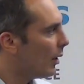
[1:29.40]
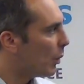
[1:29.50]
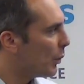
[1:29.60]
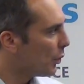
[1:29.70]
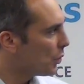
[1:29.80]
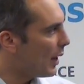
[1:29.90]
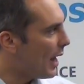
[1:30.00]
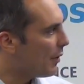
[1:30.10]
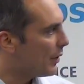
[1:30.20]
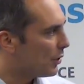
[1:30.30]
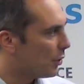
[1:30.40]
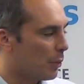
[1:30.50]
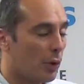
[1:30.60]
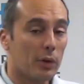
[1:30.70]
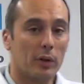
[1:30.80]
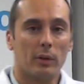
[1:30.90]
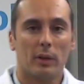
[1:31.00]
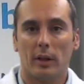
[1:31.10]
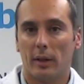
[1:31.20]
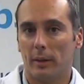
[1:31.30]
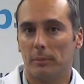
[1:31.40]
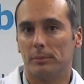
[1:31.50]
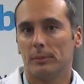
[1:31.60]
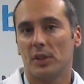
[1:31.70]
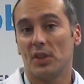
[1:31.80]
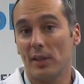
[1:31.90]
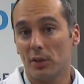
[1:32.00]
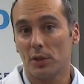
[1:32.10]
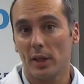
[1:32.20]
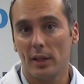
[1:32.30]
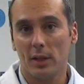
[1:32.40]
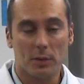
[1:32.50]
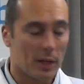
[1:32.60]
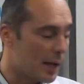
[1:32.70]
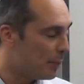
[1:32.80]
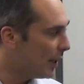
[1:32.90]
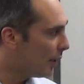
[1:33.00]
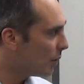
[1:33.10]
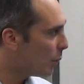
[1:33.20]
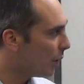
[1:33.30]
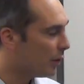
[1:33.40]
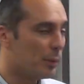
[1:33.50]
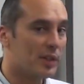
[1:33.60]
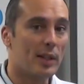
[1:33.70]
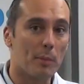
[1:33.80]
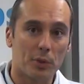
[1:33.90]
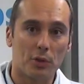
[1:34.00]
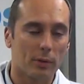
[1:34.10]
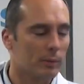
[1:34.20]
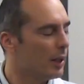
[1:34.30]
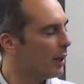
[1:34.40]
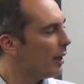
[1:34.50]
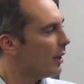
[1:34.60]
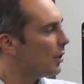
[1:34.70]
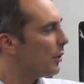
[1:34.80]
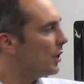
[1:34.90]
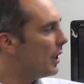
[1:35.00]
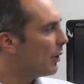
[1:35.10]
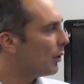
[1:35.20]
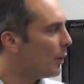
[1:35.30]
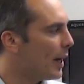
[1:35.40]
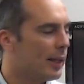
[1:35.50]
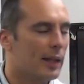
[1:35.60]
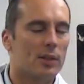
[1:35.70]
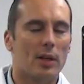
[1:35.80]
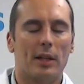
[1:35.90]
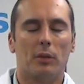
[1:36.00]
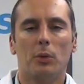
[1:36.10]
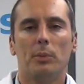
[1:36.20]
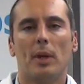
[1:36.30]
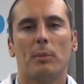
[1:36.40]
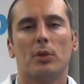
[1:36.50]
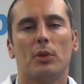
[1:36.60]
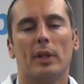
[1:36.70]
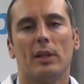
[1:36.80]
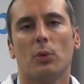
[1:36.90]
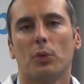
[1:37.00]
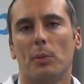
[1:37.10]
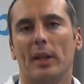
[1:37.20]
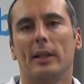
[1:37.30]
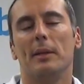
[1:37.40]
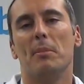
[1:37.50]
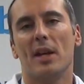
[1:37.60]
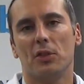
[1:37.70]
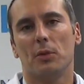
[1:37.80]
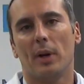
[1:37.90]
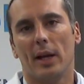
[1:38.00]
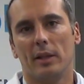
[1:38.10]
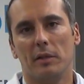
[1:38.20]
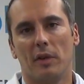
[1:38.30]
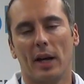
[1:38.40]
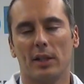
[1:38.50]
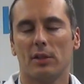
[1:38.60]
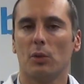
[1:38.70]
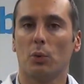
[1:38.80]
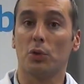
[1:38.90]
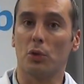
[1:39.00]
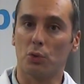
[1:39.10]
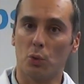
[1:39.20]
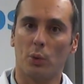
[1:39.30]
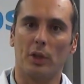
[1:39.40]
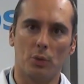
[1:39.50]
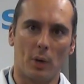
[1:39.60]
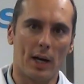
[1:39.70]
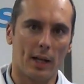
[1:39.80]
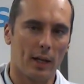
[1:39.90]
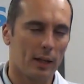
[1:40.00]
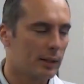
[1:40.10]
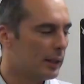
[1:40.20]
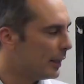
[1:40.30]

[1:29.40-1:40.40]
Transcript: What we also have is some other um, sensors in these iBeacons. One of them is temperature. So you see on the right hand side the room temperature that's automatically measured by the device and also stored into HANA.